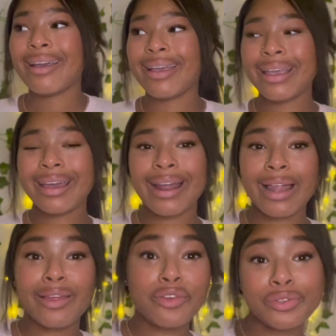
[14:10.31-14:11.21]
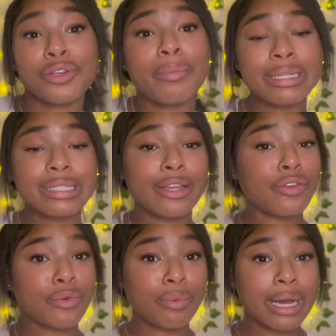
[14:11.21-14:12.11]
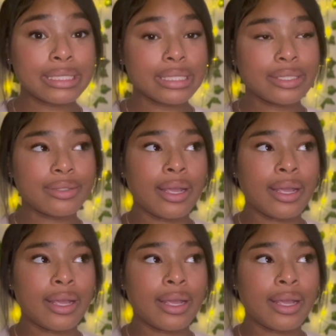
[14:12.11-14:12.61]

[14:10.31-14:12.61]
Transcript: And I love y'all so much. Thank you for watching.